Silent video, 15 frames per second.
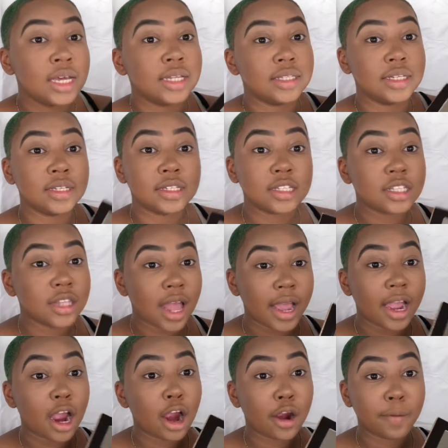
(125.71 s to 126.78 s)
This is like
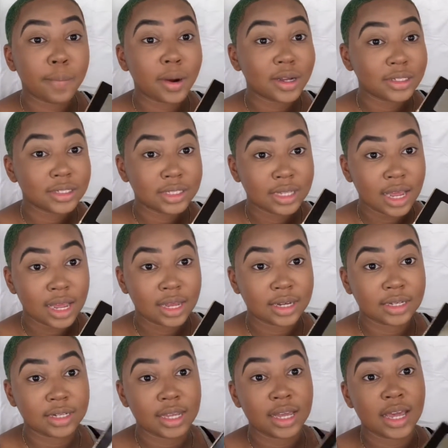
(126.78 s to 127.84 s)
her
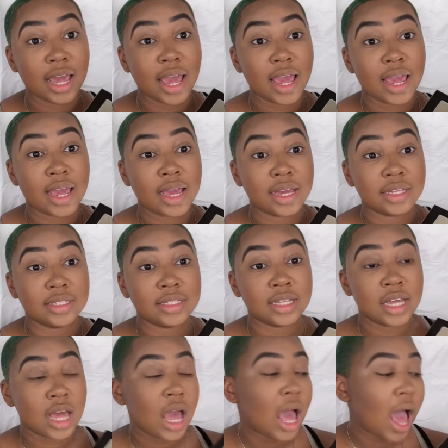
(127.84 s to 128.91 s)
personality, and
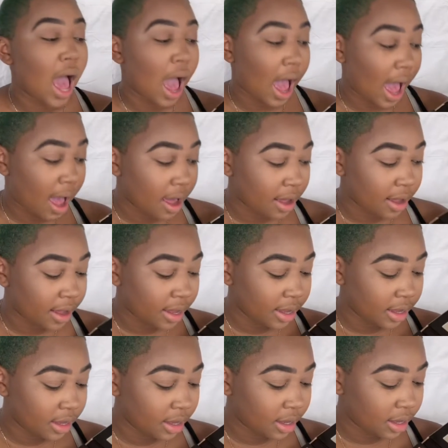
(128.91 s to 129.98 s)

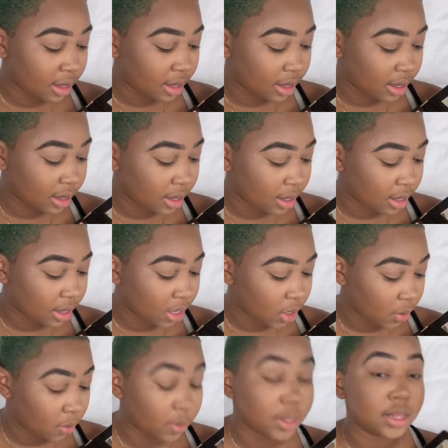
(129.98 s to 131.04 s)
I
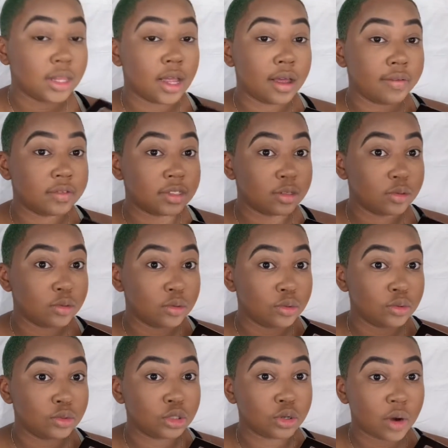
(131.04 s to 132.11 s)
would love
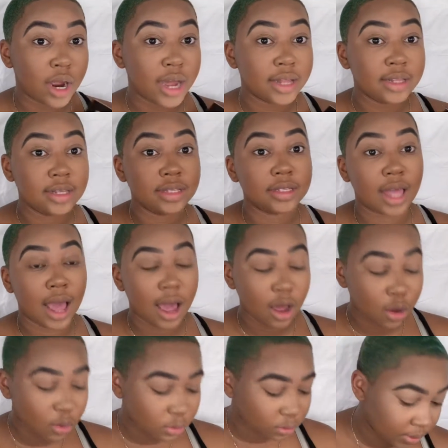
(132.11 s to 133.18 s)
to try these
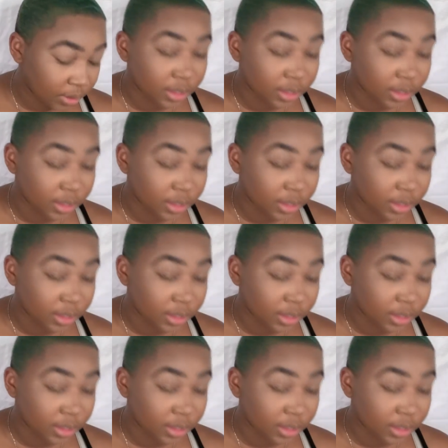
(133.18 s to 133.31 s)
out.